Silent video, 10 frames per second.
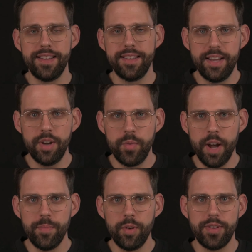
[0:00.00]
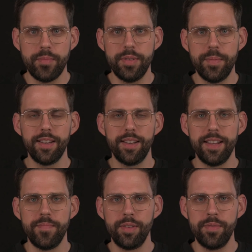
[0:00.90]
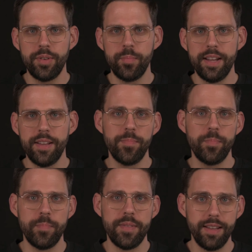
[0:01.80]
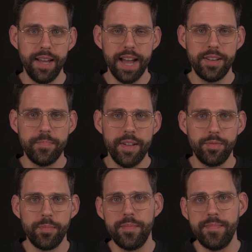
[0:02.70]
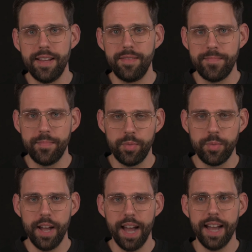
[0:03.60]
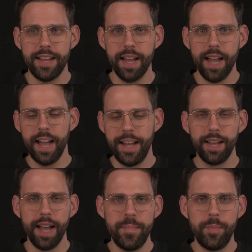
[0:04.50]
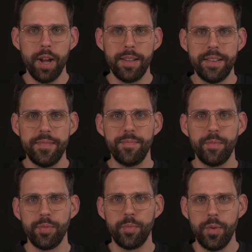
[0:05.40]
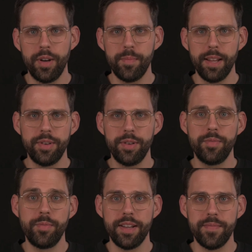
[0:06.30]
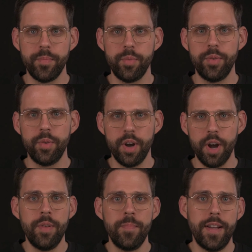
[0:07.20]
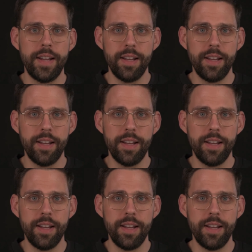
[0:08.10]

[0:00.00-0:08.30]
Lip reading: this video, I'm going to explain the difference between a through beam and a retroreflective photo eye. Hi, I'm Martin from doorautomation24.com.